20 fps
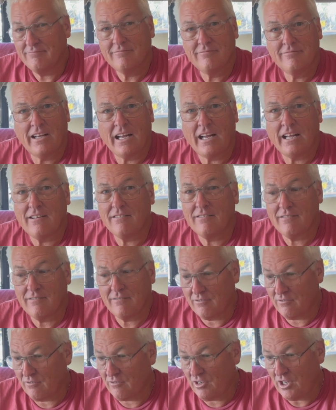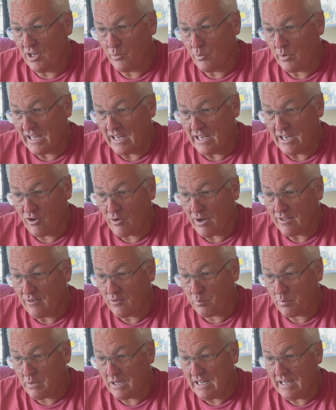at, we're getting great
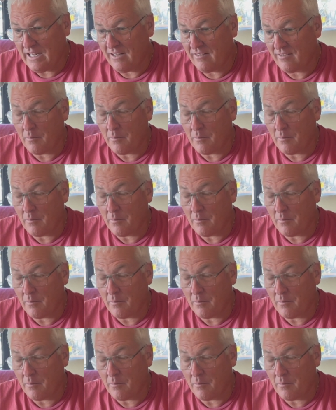speeds.